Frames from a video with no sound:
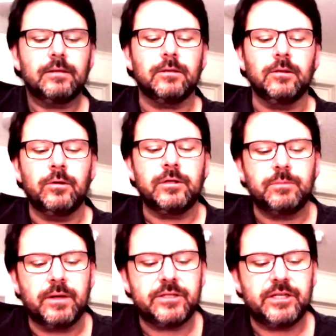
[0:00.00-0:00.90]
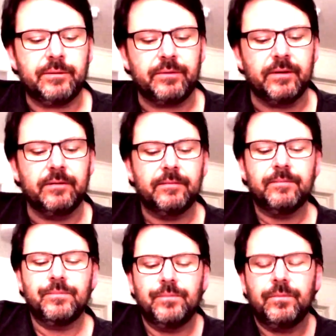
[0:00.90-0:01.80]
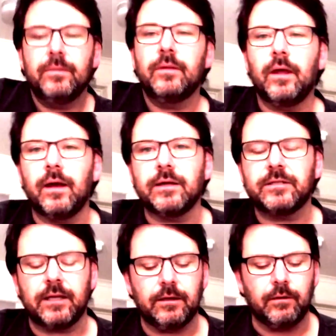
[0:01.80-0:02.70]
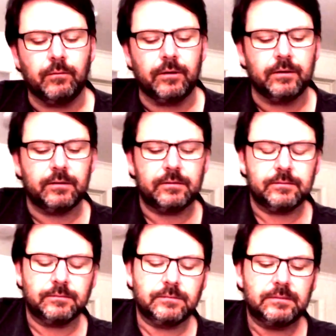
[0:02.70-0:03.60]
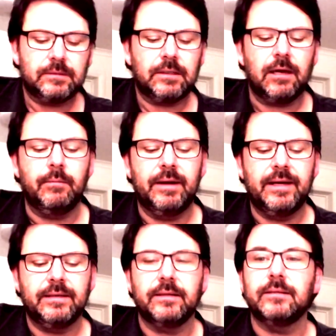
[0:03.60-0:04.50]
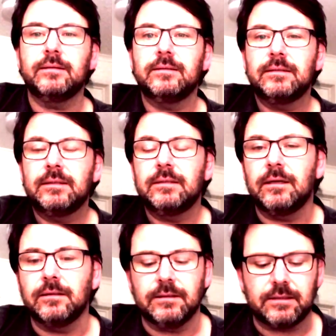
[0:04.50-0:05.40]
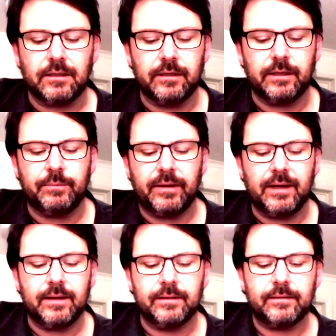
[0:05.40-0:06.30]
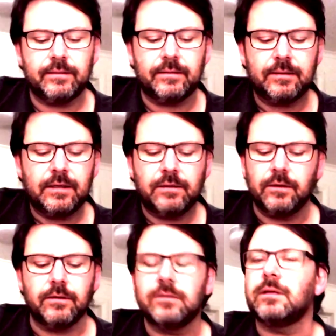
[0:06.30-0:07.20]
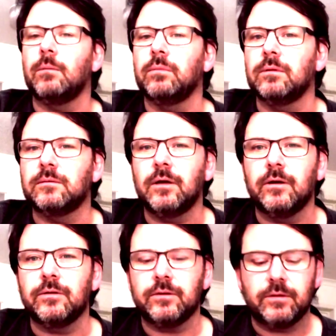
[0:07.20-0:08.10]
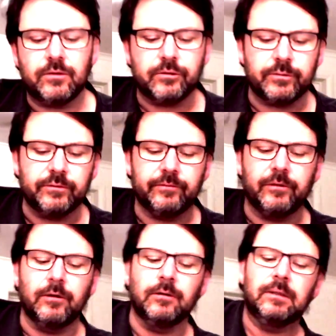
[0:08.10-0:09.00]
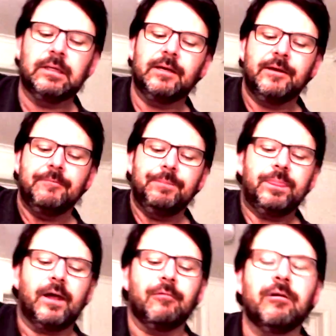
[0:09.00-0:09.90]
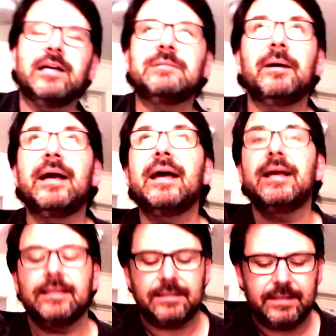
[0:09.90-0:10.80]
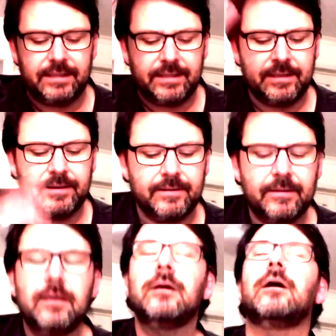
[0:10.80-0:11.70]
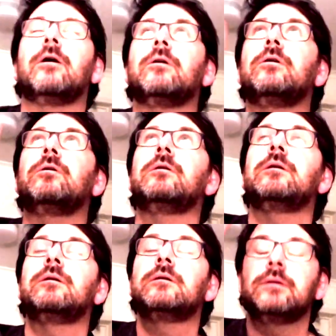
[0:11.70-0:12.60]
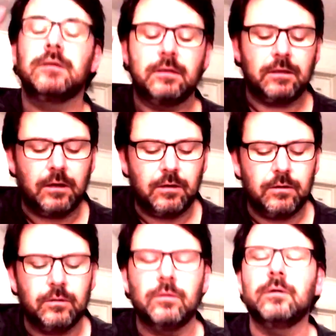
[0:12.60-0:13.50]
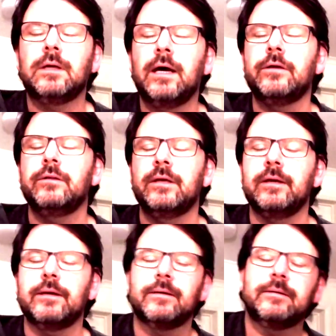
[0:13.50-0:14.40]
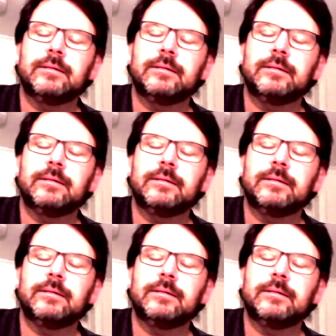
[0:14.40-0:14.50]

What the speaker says: The Lord is my shepherd, I shall not want. Abandoned on this lonely path, don't stumble, don't trip and fall. I raise my hands in the air. Oh Lord, are you there?